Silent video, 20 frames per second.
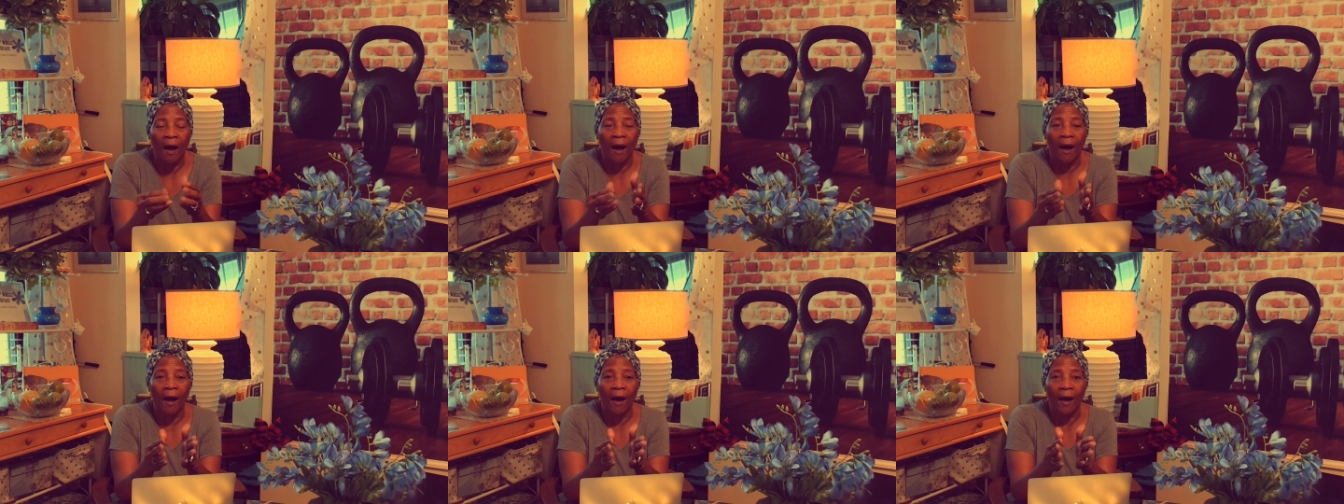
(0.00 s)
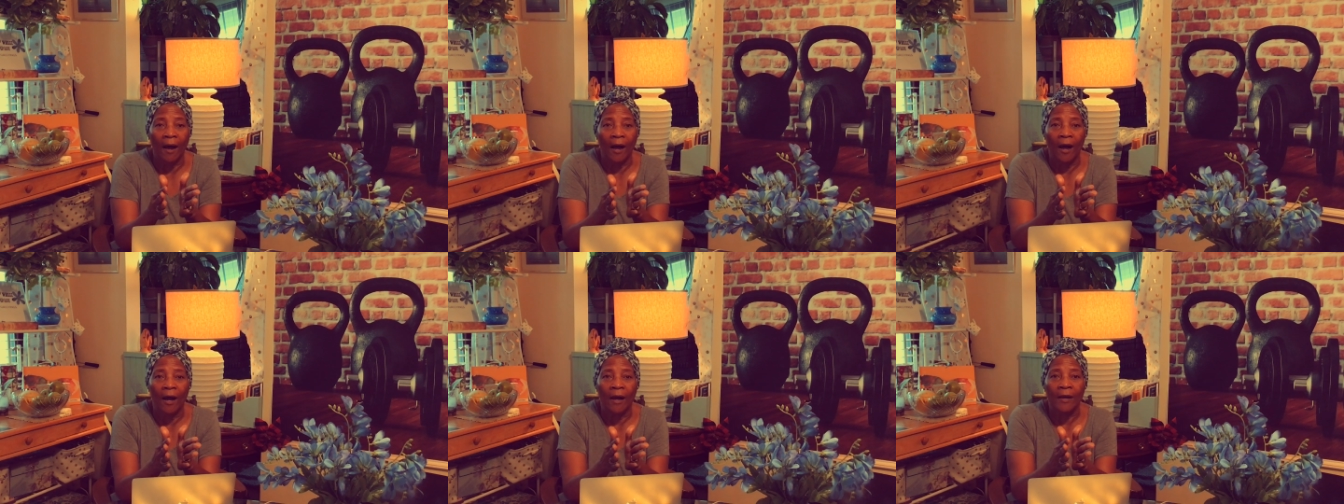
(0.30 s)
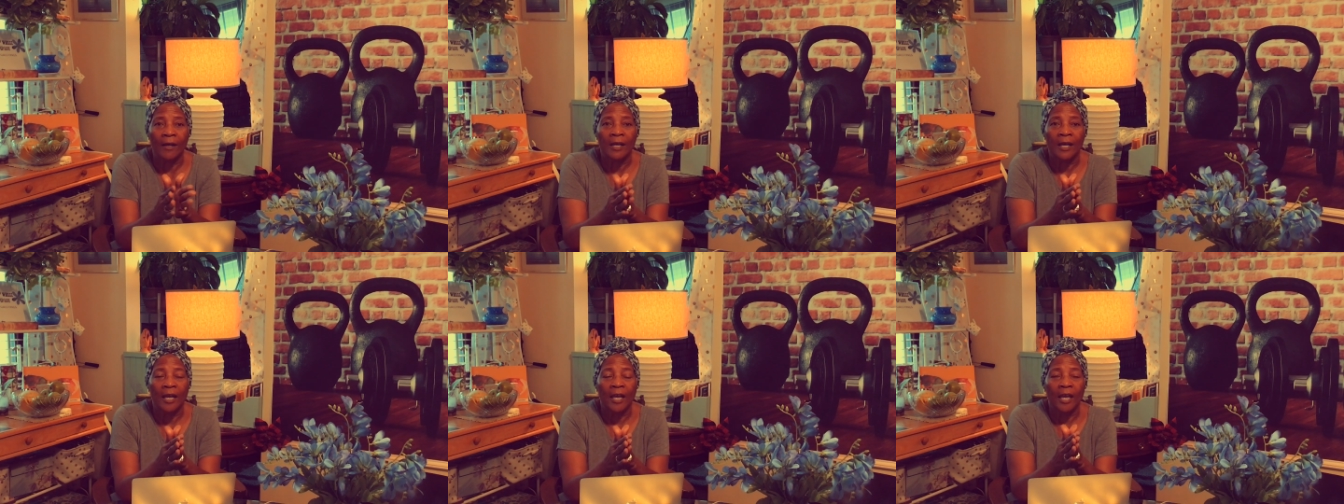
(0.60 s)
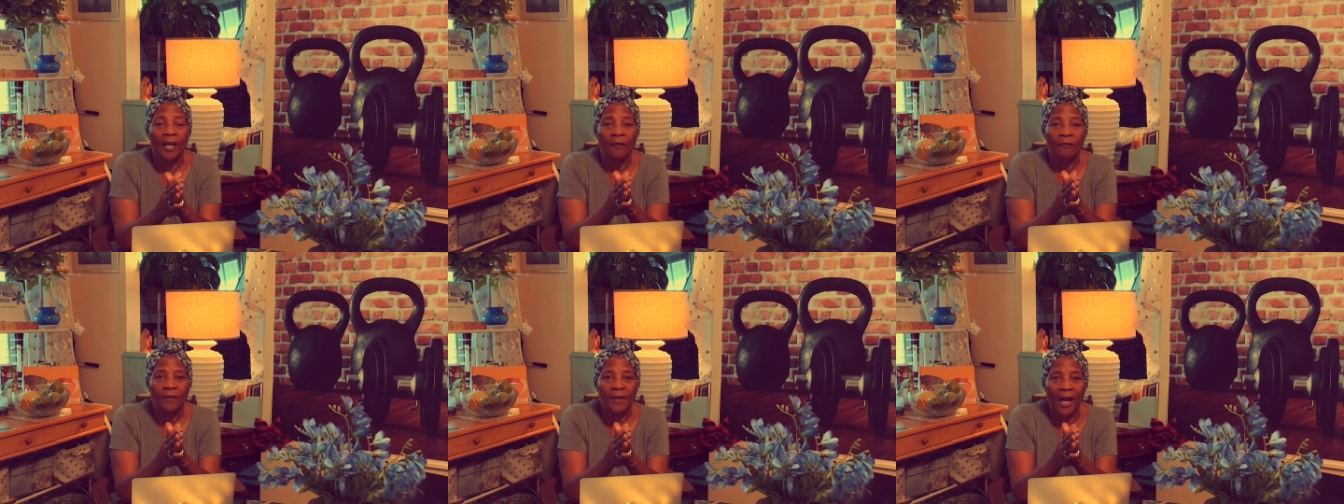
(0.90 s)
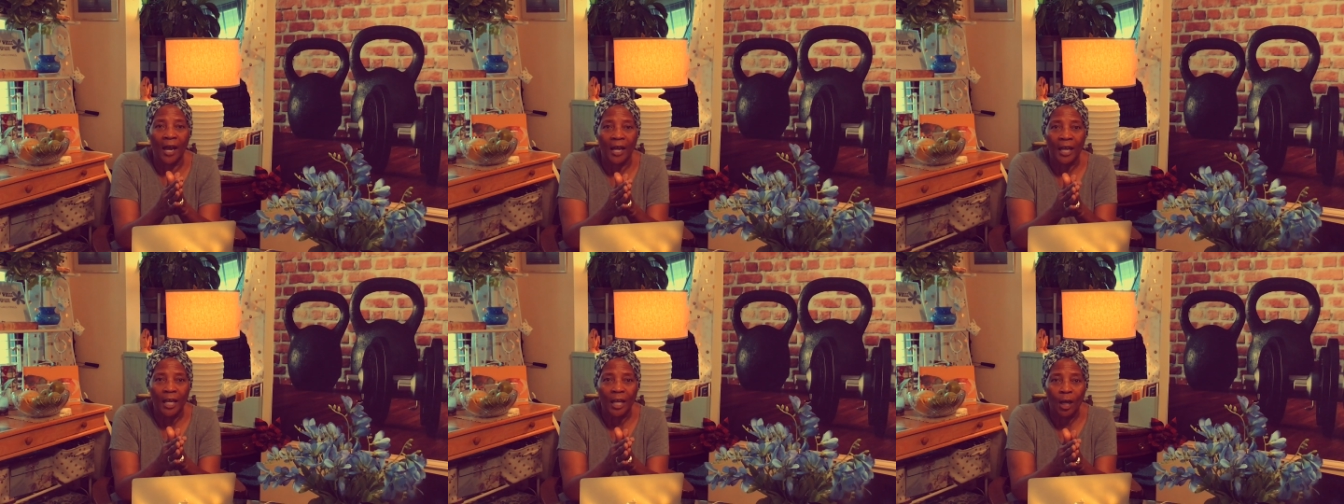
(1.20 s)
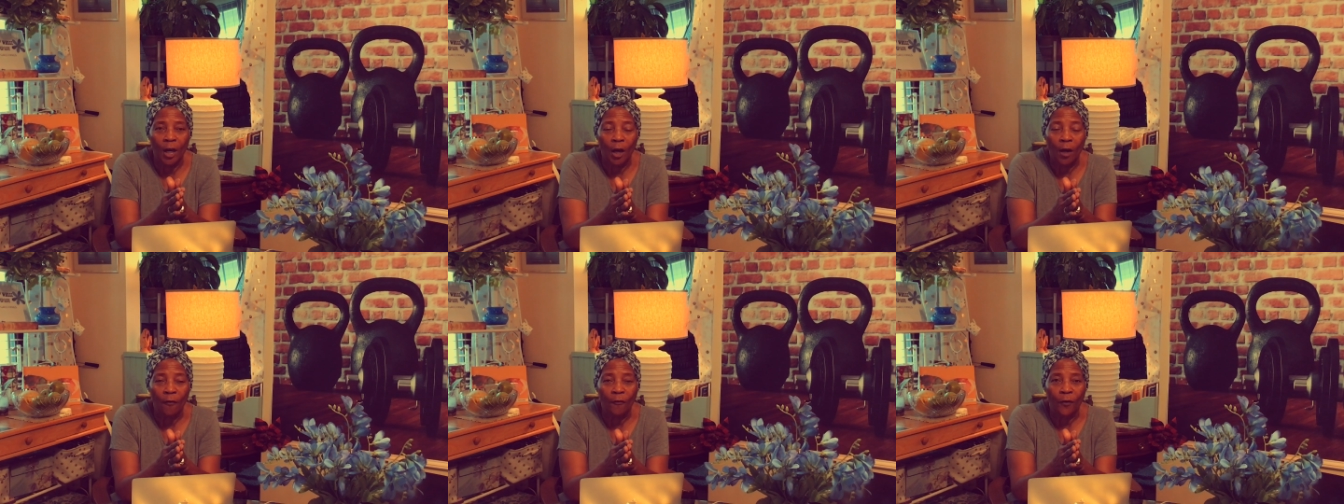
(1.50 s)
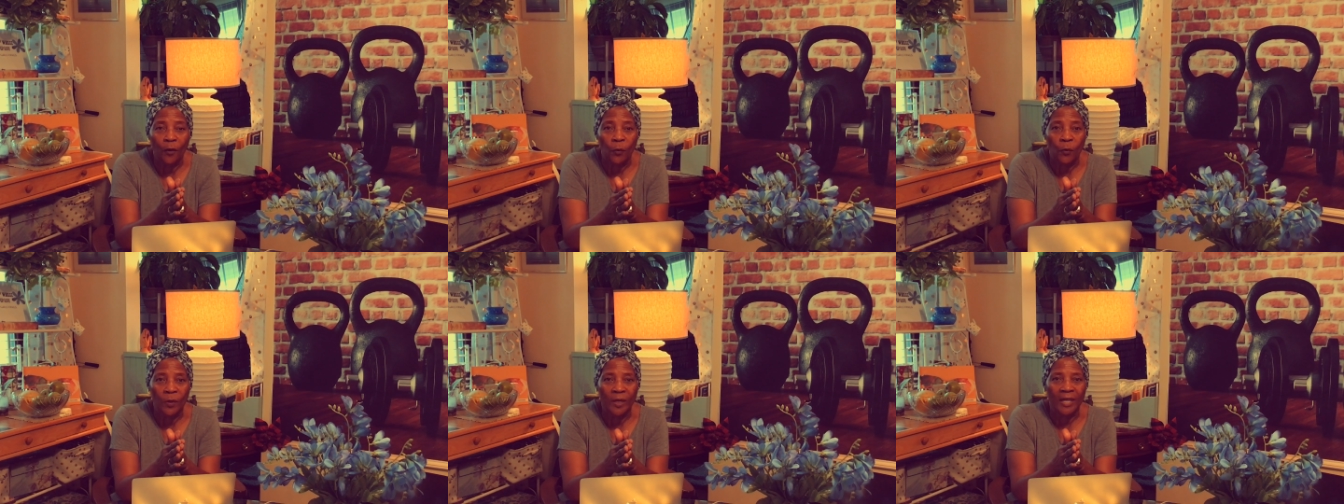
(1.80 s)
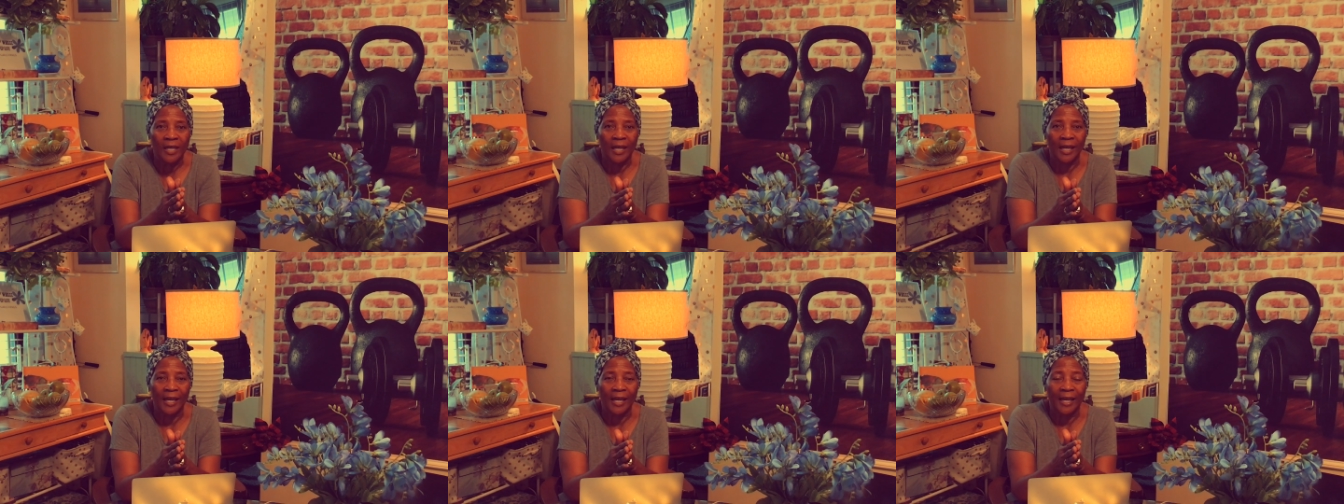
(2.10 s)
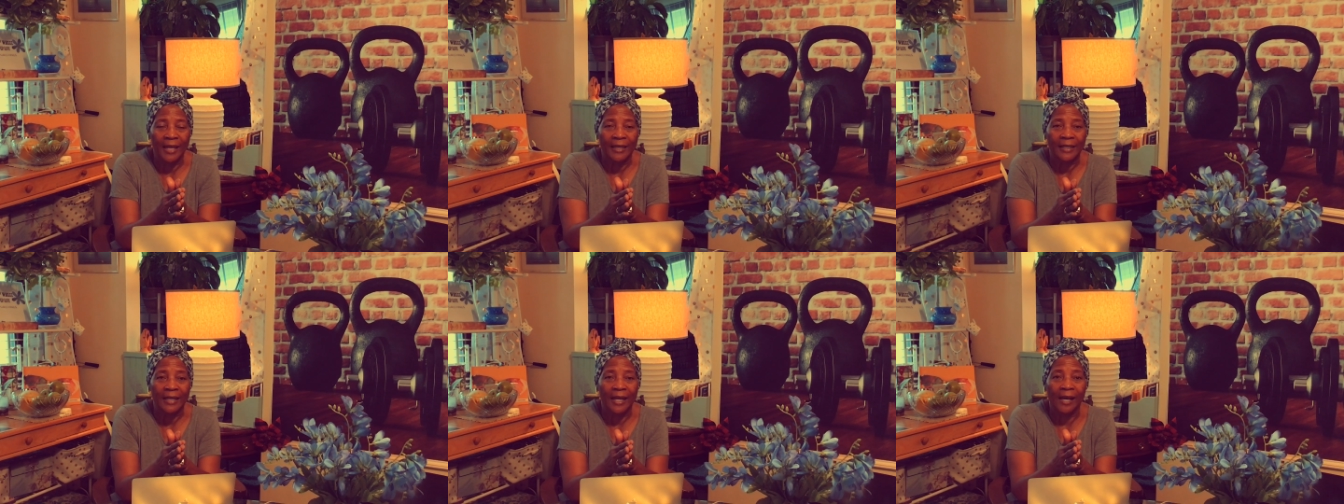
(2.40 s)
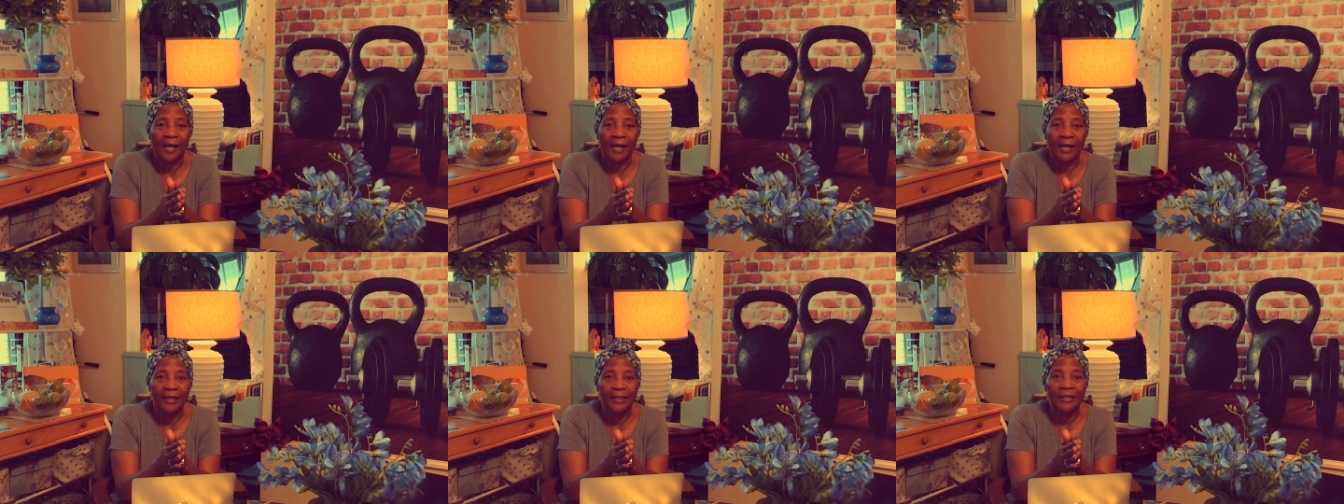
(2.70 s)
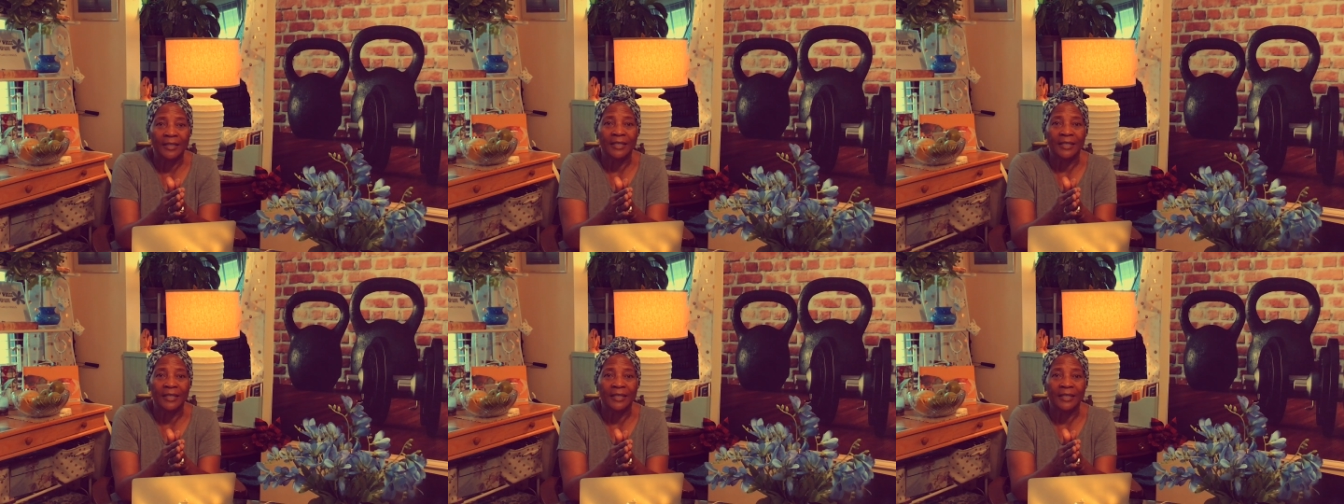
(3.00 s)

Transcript: uh, if not careful, we can uh,